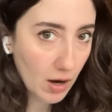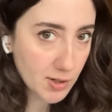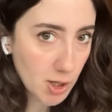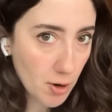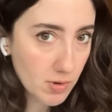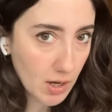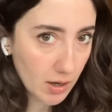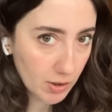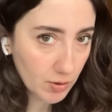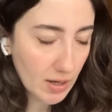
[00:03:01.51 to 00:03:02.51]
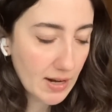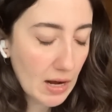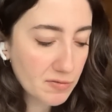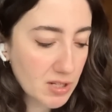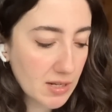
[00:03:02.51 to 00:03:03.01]
I don't know. I'd
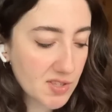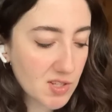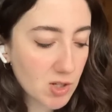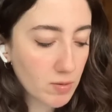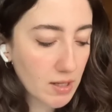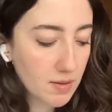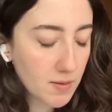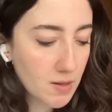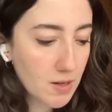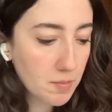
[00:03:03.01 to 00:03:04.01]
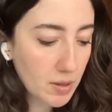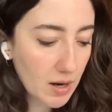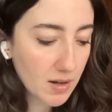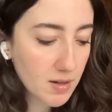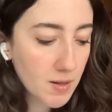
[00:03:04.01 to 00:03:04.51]
have to listen to it.
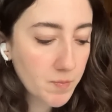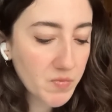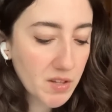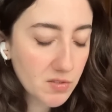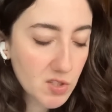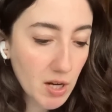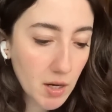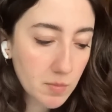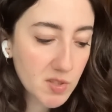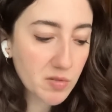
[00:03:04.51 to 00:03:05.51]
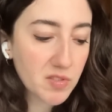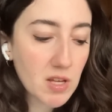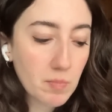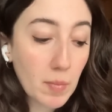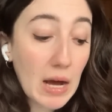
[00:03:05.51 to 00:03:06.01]
But in terms of
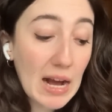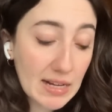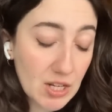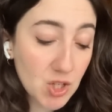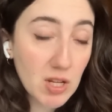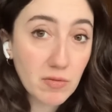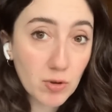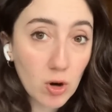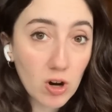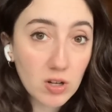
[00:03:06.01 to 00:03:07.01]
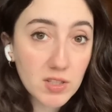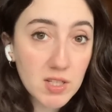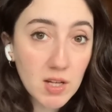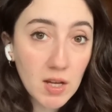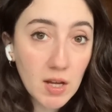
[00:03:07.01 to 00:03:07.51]
the package they've got,
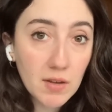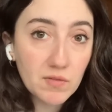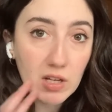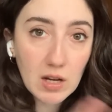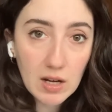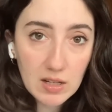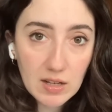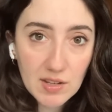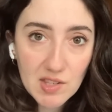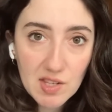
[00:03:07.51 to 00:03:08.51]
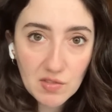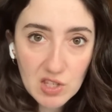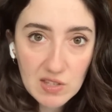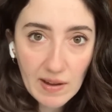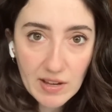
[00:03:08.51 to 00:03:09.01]
the colours, the
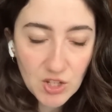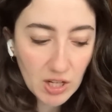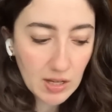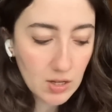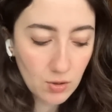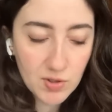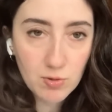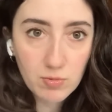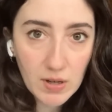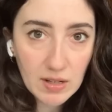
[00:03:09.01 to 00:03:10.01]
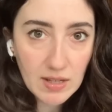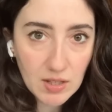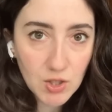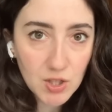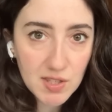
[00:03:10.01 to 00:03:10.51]
staging, it looks really
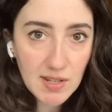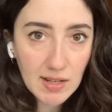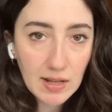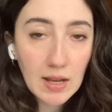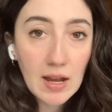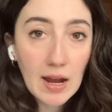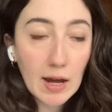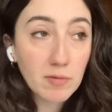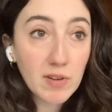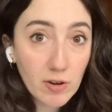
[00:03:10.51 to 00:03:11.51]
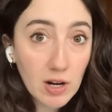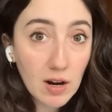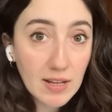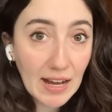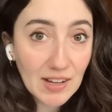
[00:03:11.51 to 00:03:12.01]
interesting and very
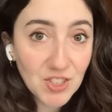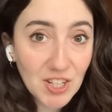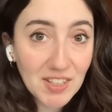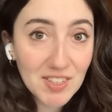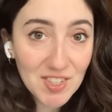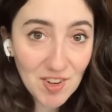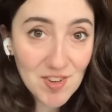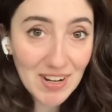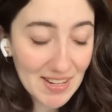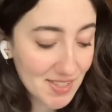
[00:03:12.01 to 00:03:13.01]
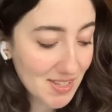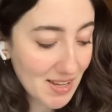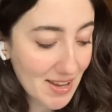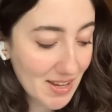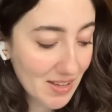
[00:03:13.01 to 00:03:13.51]
eye-catching. So let's
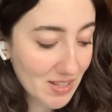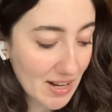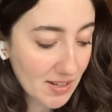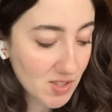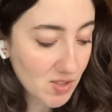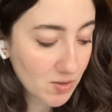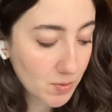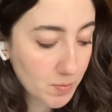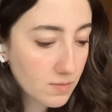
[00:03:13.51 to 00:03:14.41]
hear the next song.